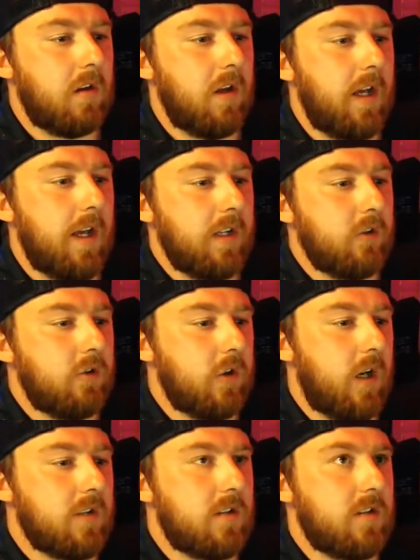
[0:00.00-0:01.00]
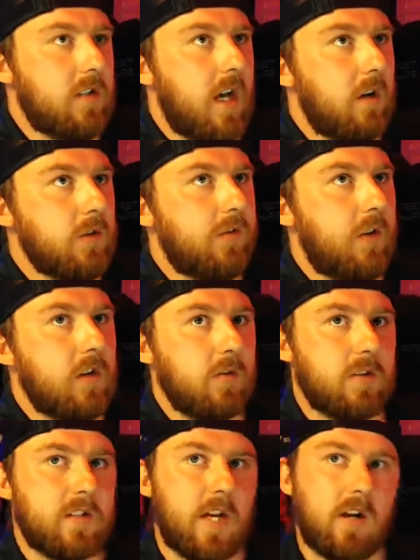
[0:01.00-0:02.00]
in just sales funnel
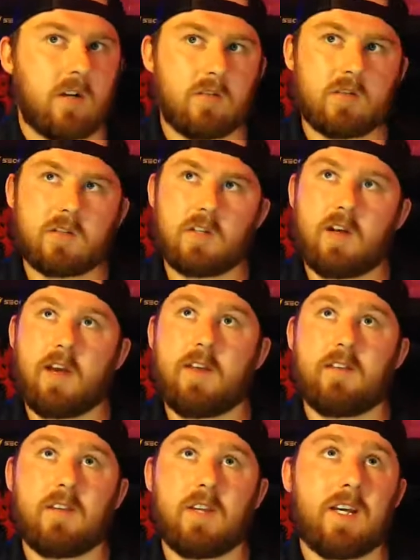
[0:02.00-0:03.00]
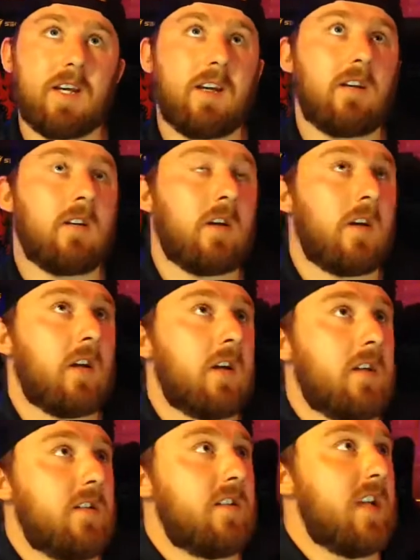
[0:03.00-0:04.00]
sales, and then
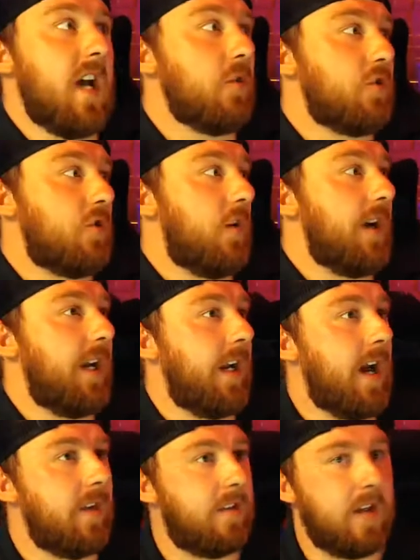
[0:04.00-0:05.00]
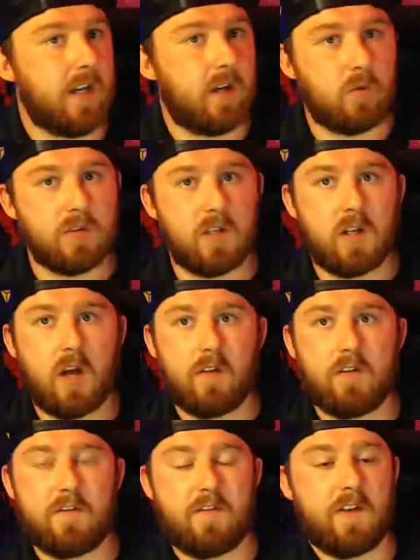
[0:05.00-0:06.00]
sales training, I think, was
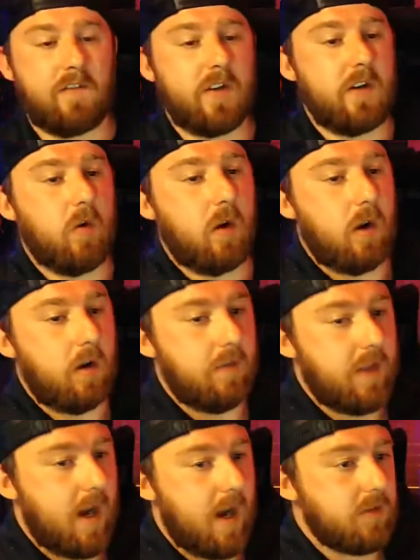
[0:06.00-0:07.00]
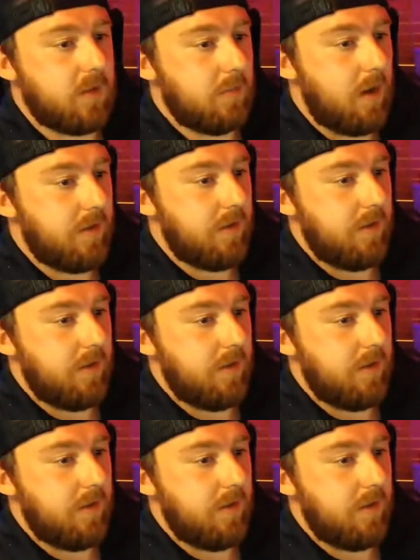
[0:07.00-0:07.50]
another 50 to 100,000 a month